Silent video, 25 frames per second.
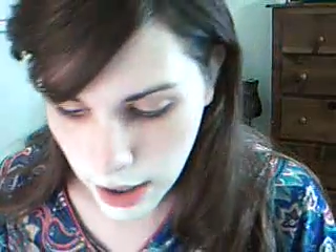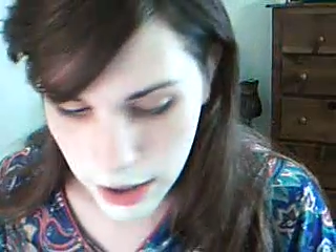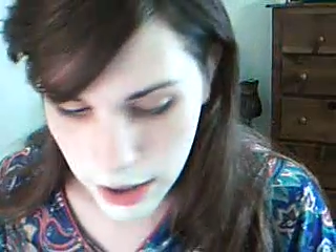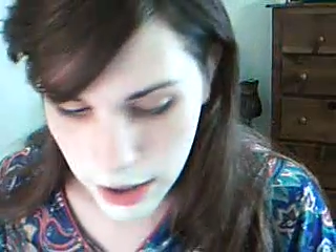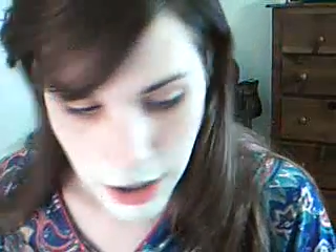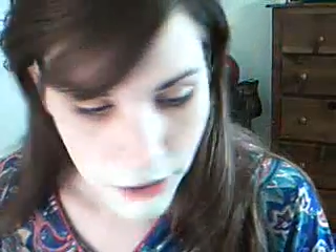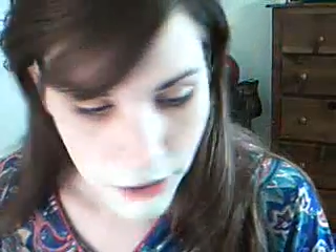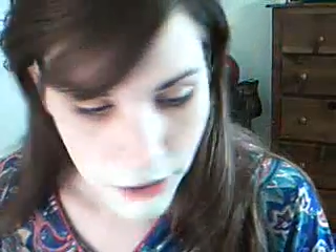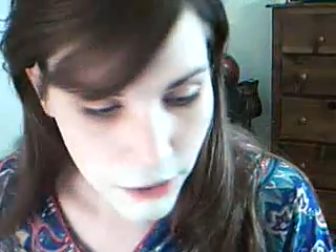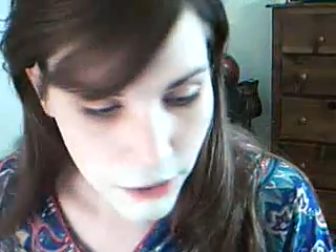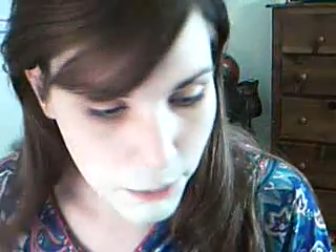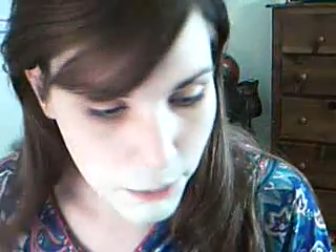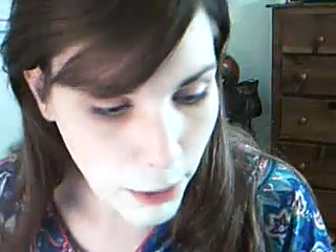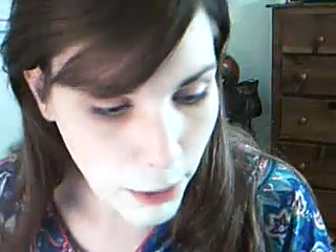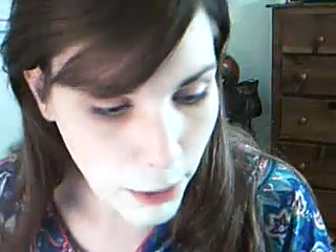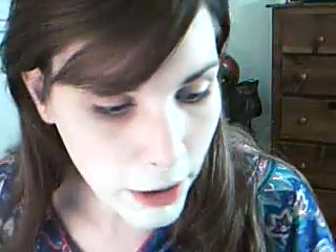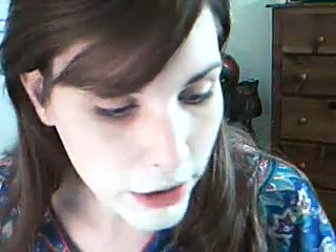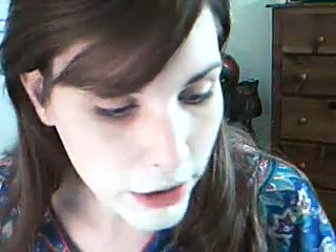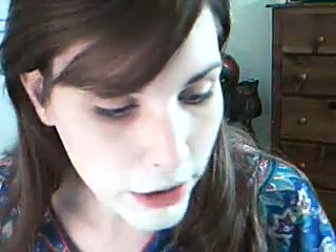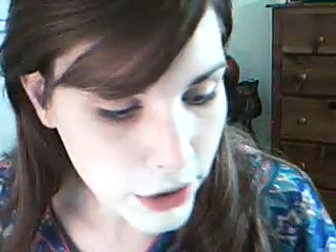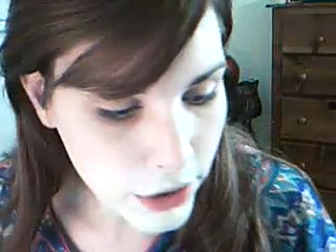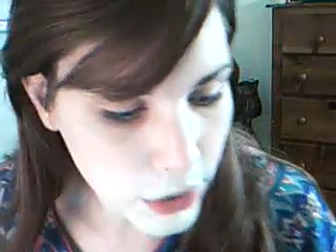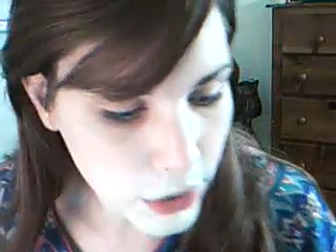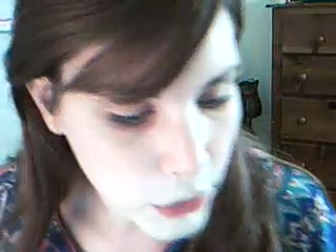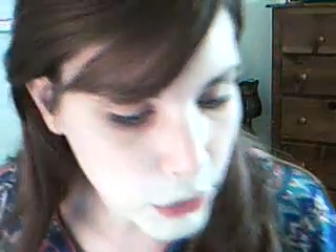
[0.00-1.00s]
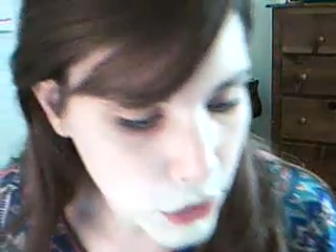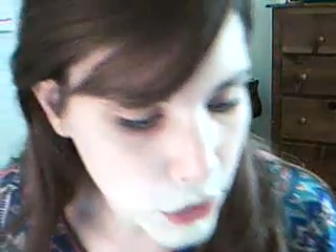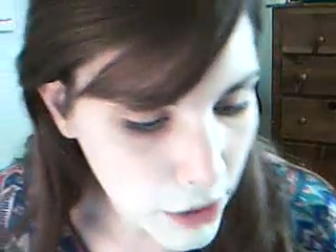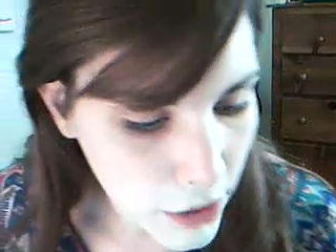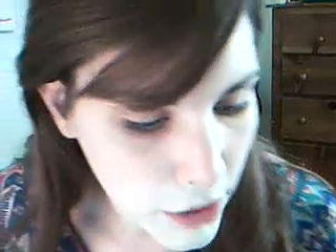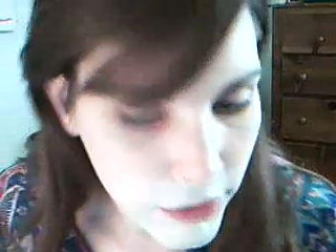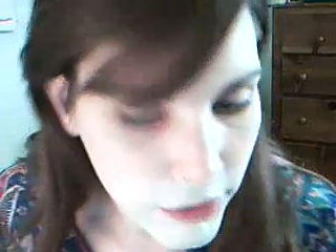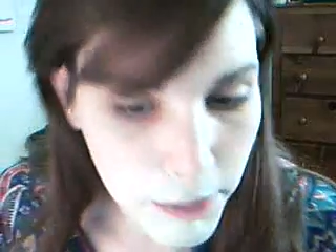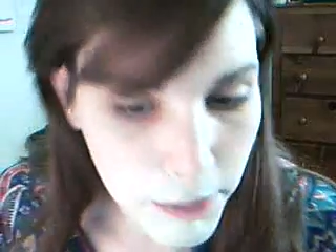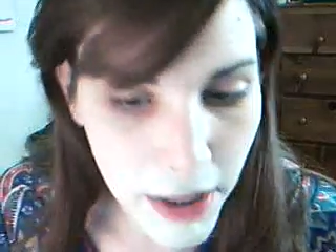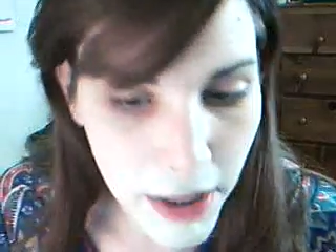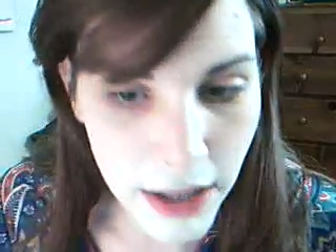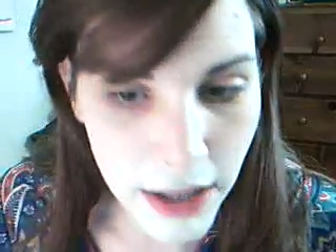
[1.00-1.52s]
Now for Part 2, you have
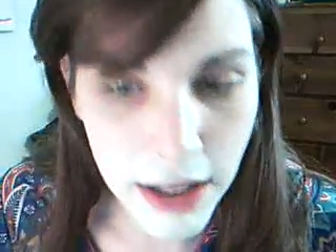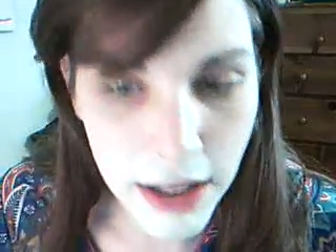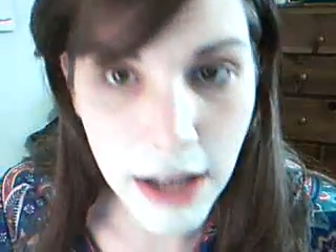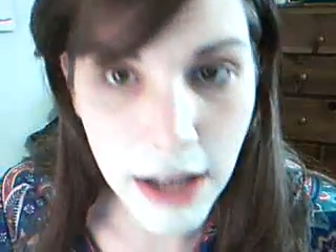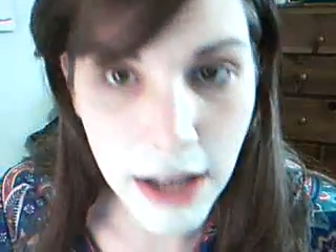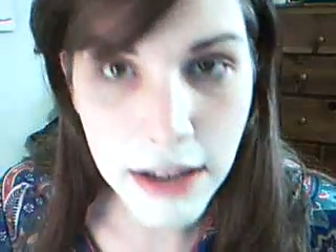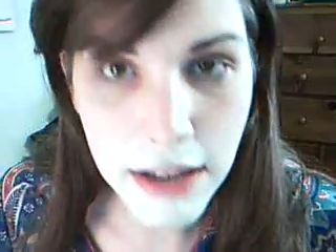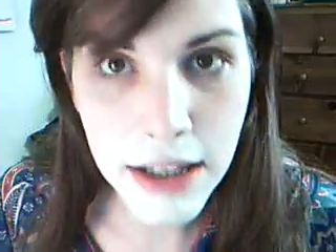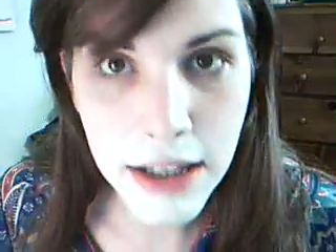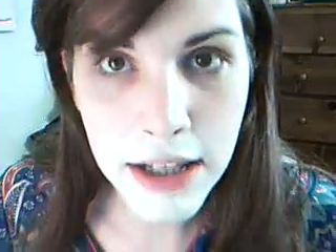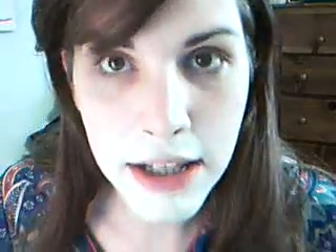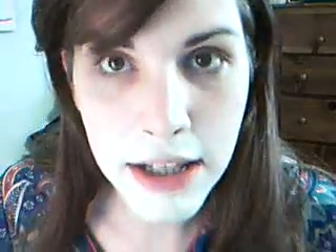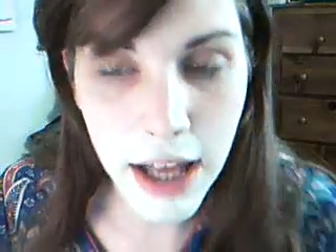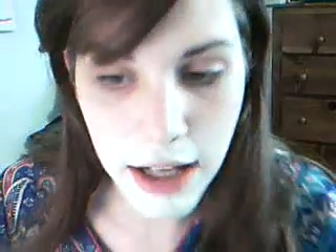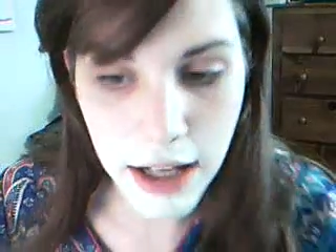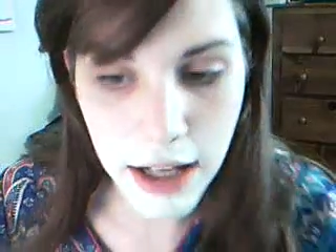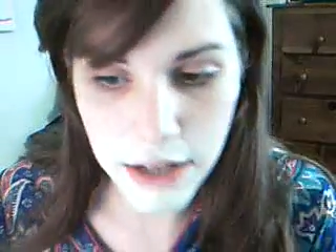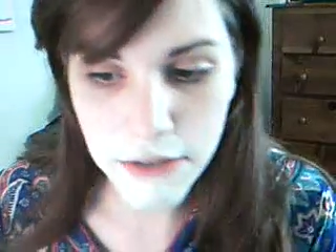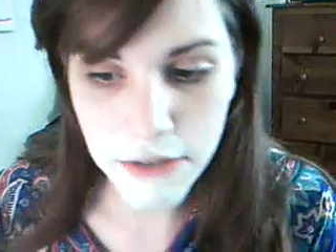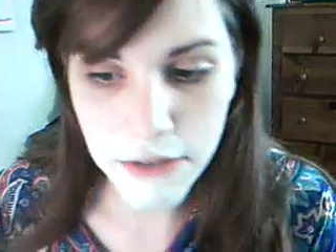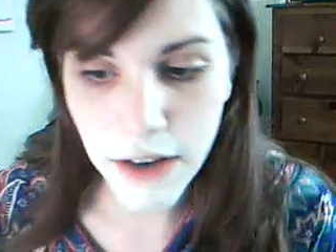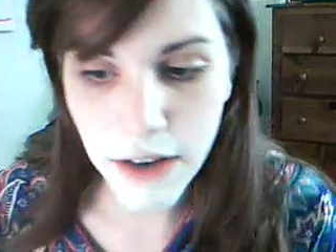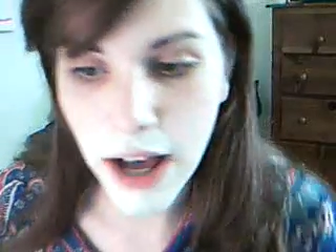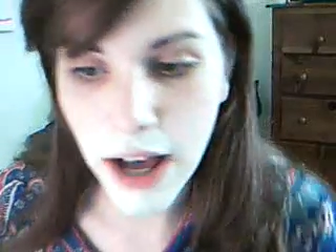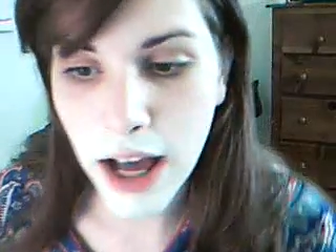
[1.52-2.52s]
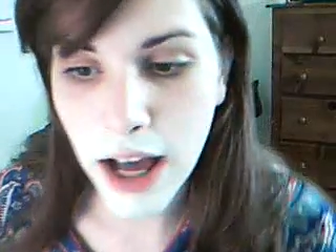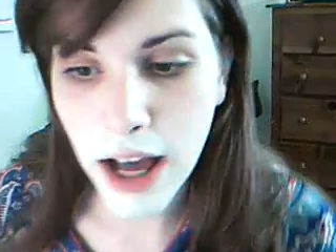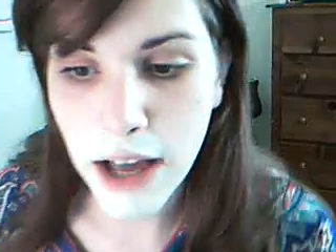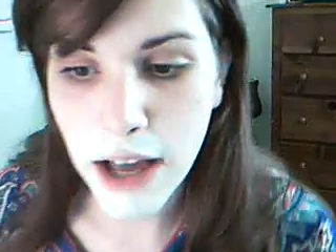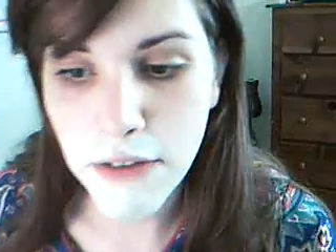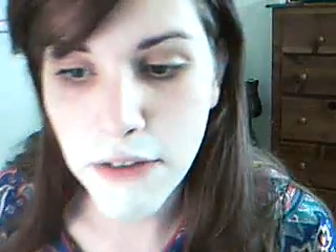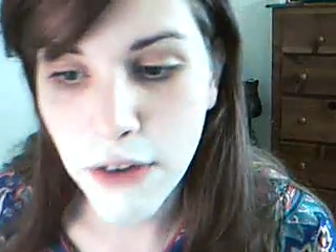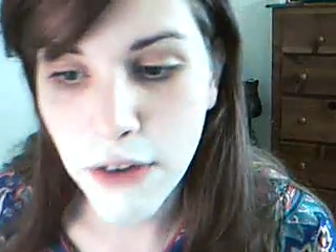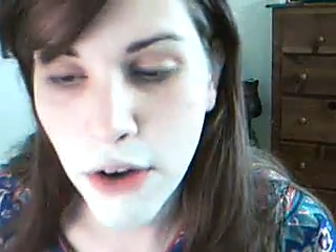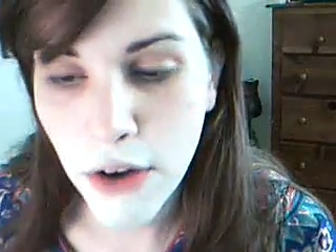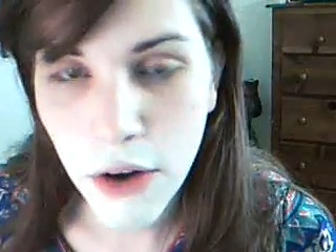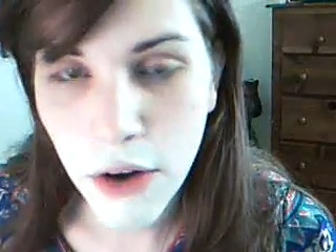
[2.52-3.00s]
to pay $19.95